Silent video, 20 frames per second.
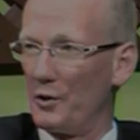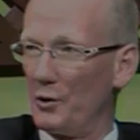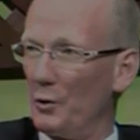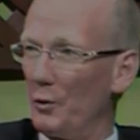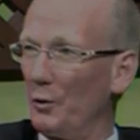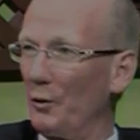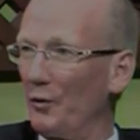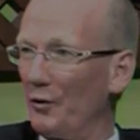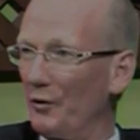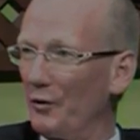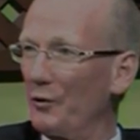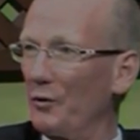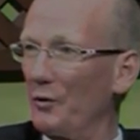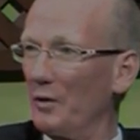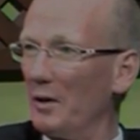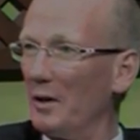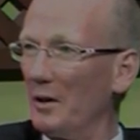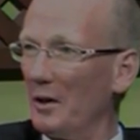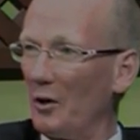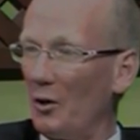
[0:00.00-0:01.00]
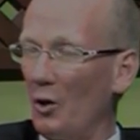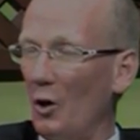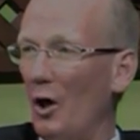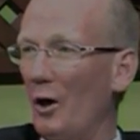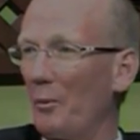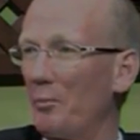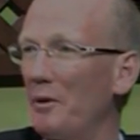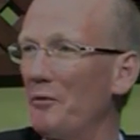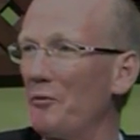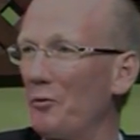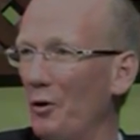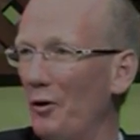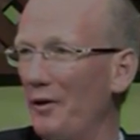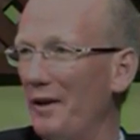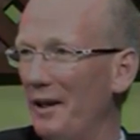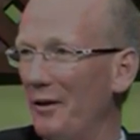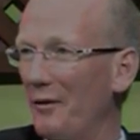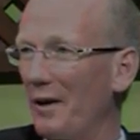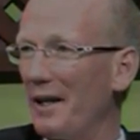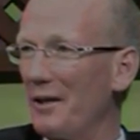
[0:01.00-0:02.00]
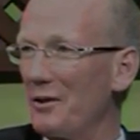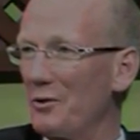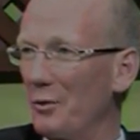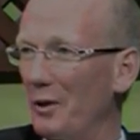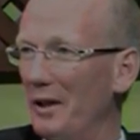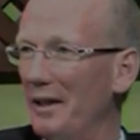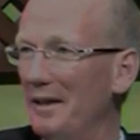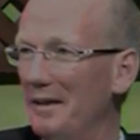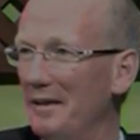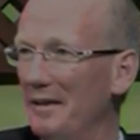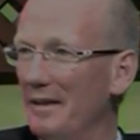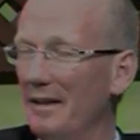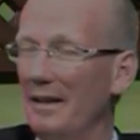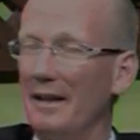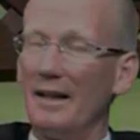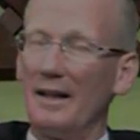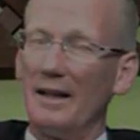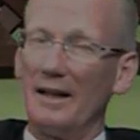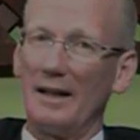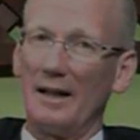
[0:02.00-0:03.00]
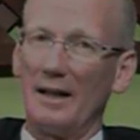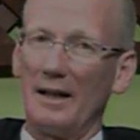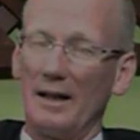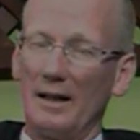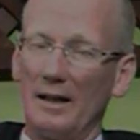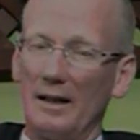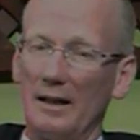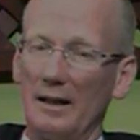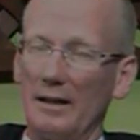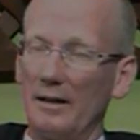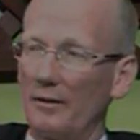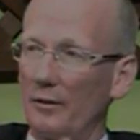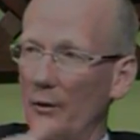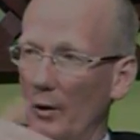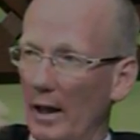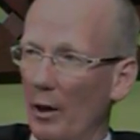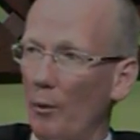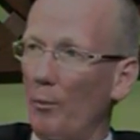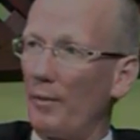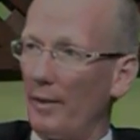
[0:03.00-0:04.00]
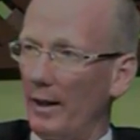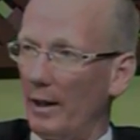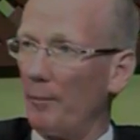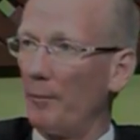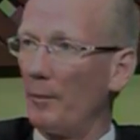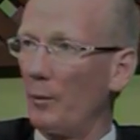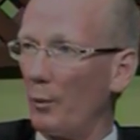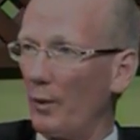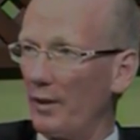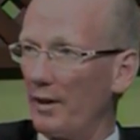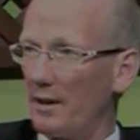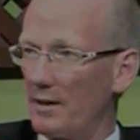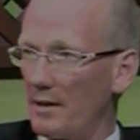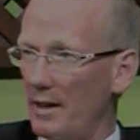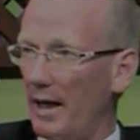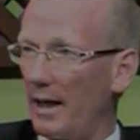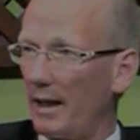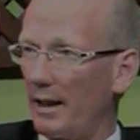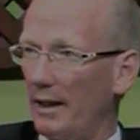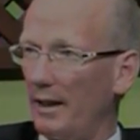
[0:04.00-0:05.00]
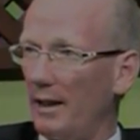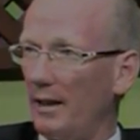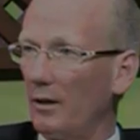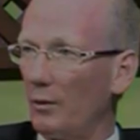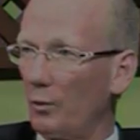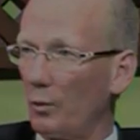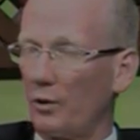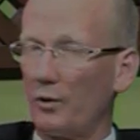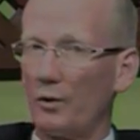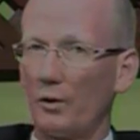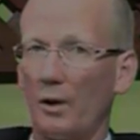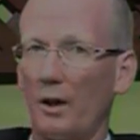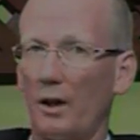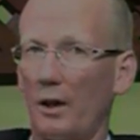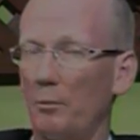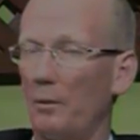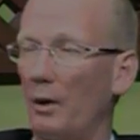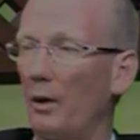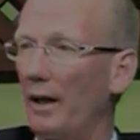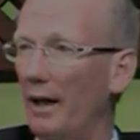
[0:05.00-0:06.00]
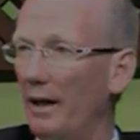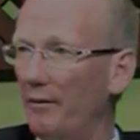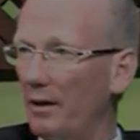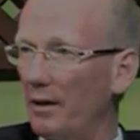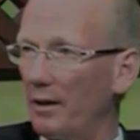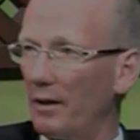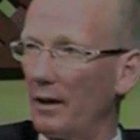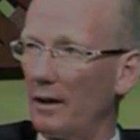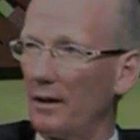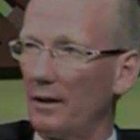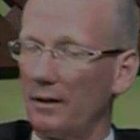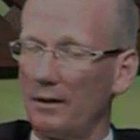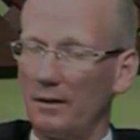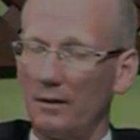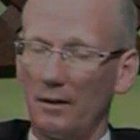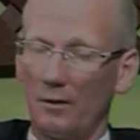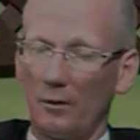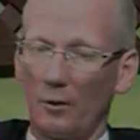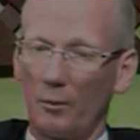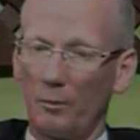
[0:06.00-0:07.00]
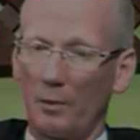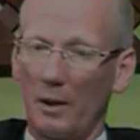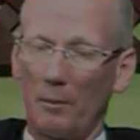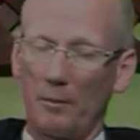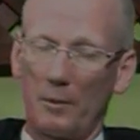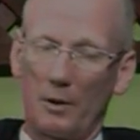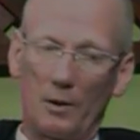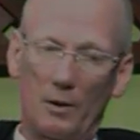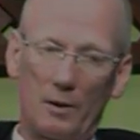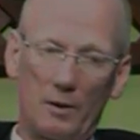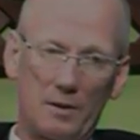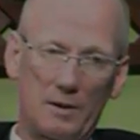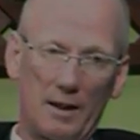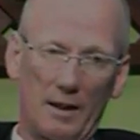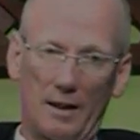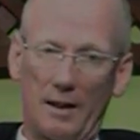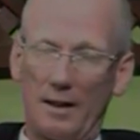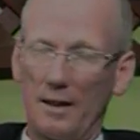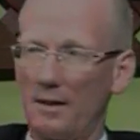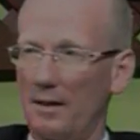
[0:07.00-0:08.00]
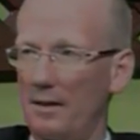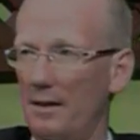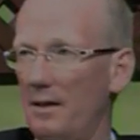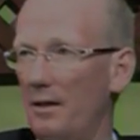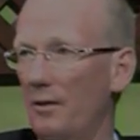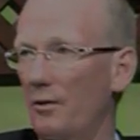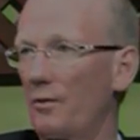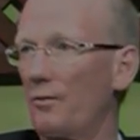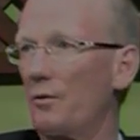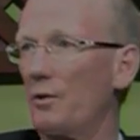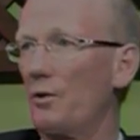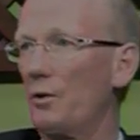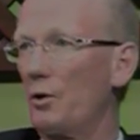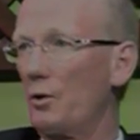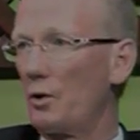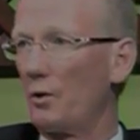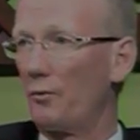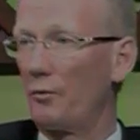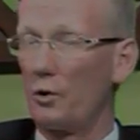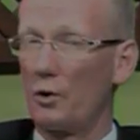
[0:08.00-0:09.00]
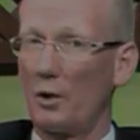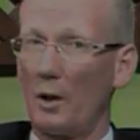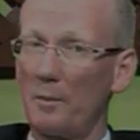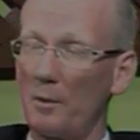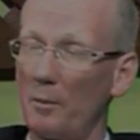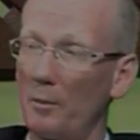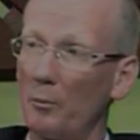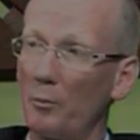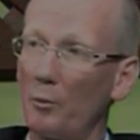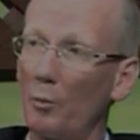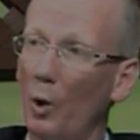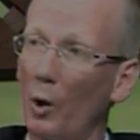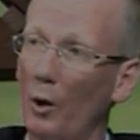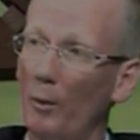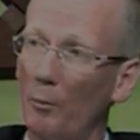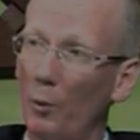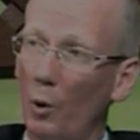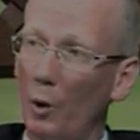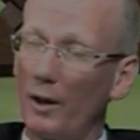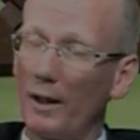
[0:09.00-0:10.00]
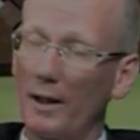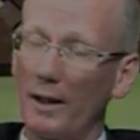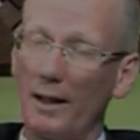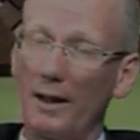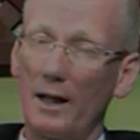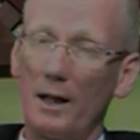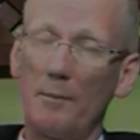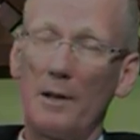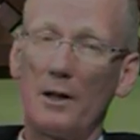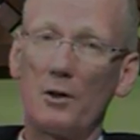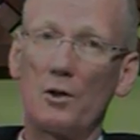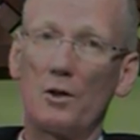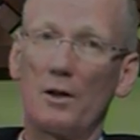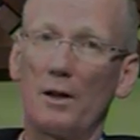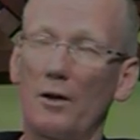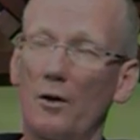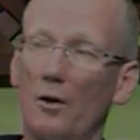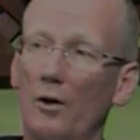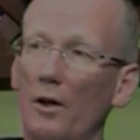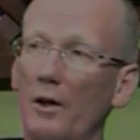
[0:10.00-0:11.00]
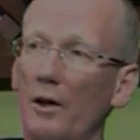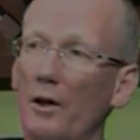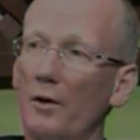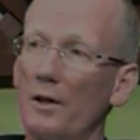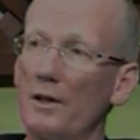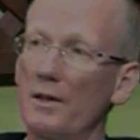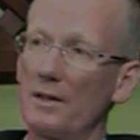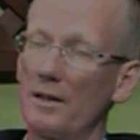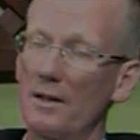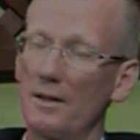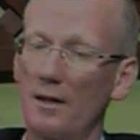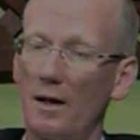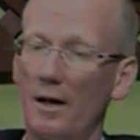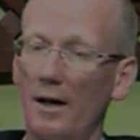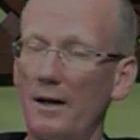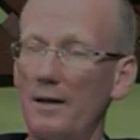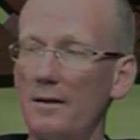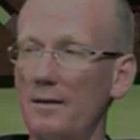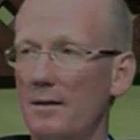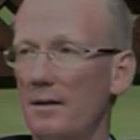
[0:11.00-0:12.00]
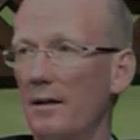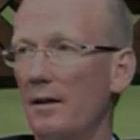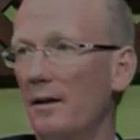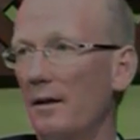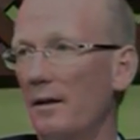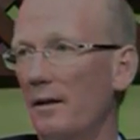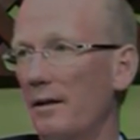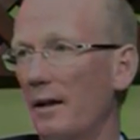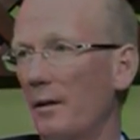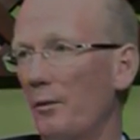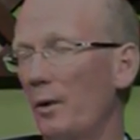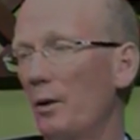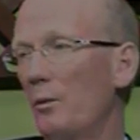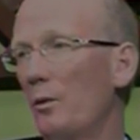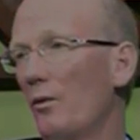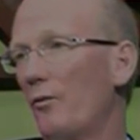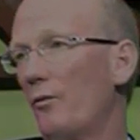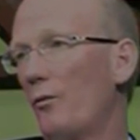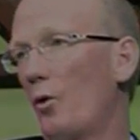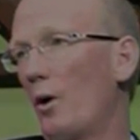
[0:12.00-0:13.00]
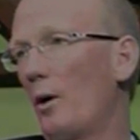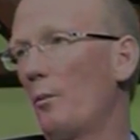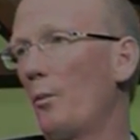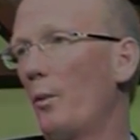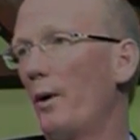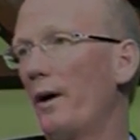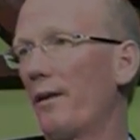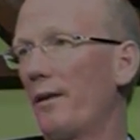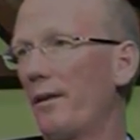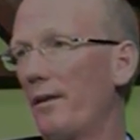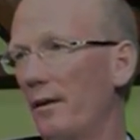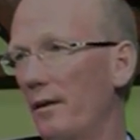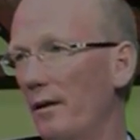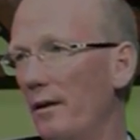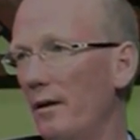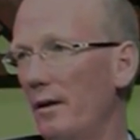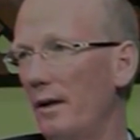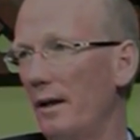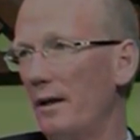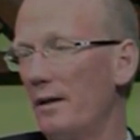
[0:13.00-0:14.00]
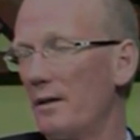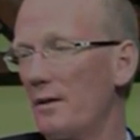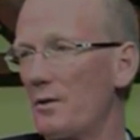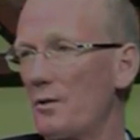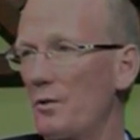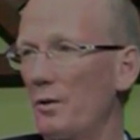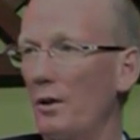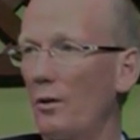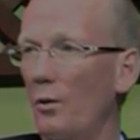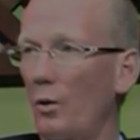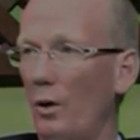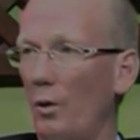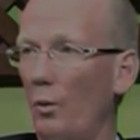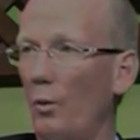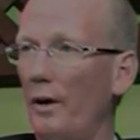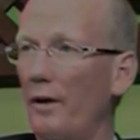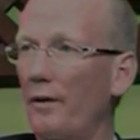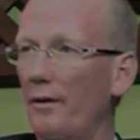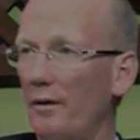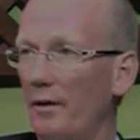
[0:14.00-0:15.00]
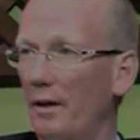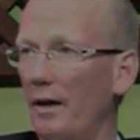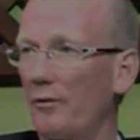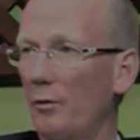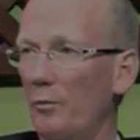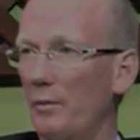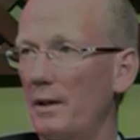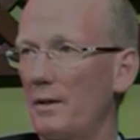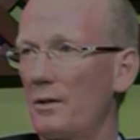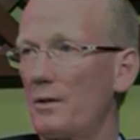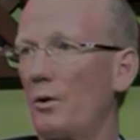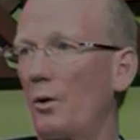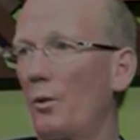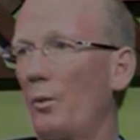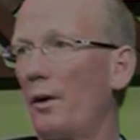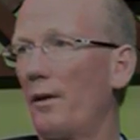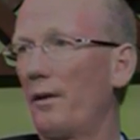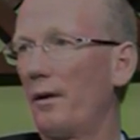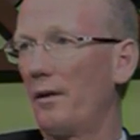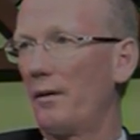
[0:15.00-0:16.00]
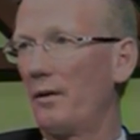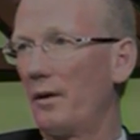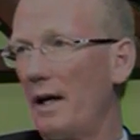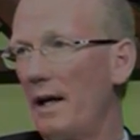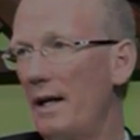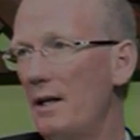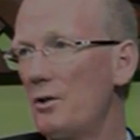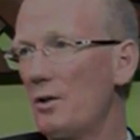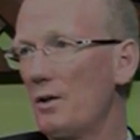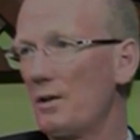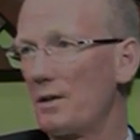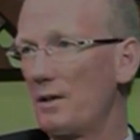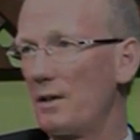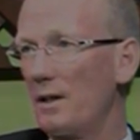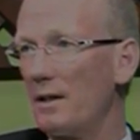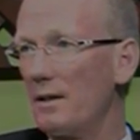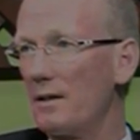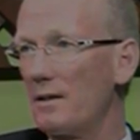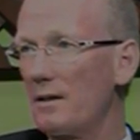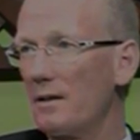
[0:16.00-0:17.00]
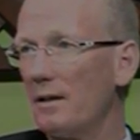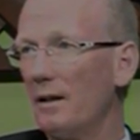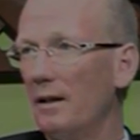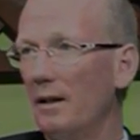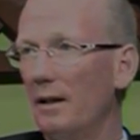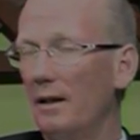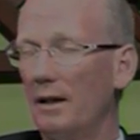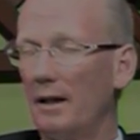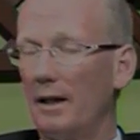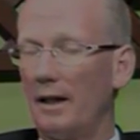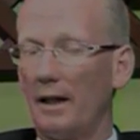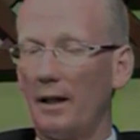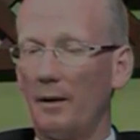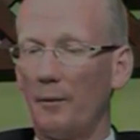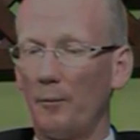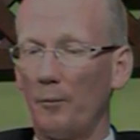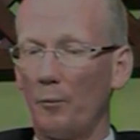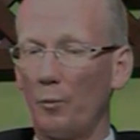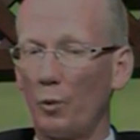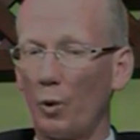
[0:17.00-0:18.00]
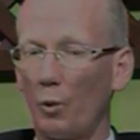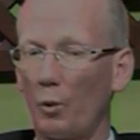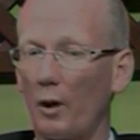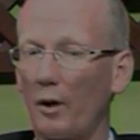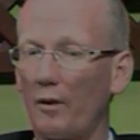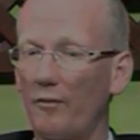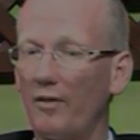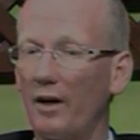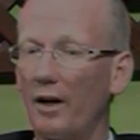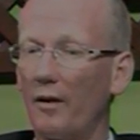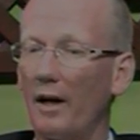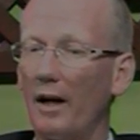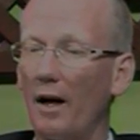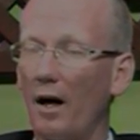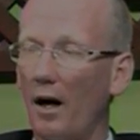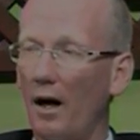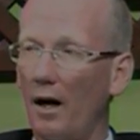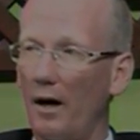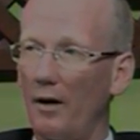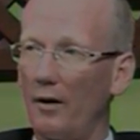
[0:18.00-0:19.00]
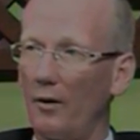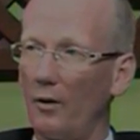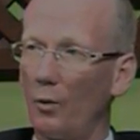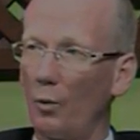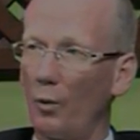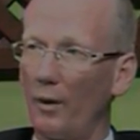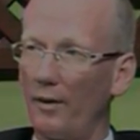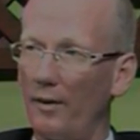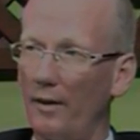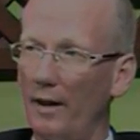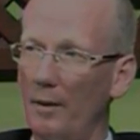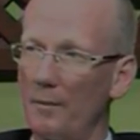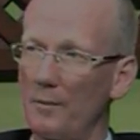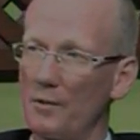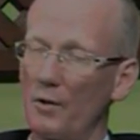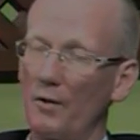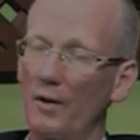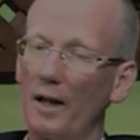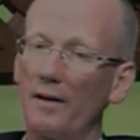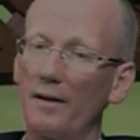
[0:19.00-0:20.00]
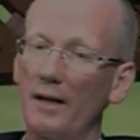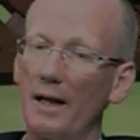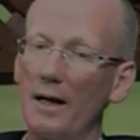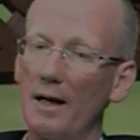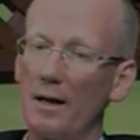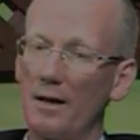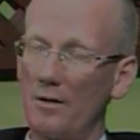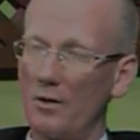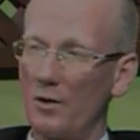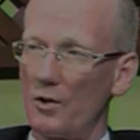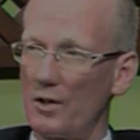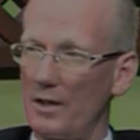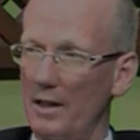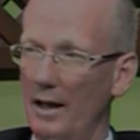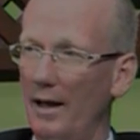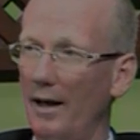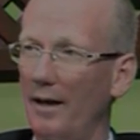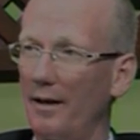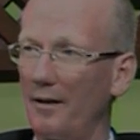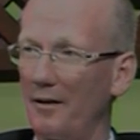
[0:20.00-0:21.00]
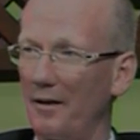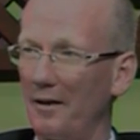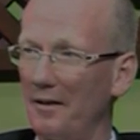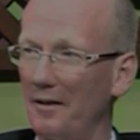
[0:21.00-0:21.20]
students long before they graduate mm-hmm uh, to help them with exactly what you're talking about, having uh, you know the proper techniques and skills for searching for jobs. But more importantly, and I mentioned it earlier, is the ties that we will form with industry or with governments or with other agencies. Um, we'll work very hard with them so that they understand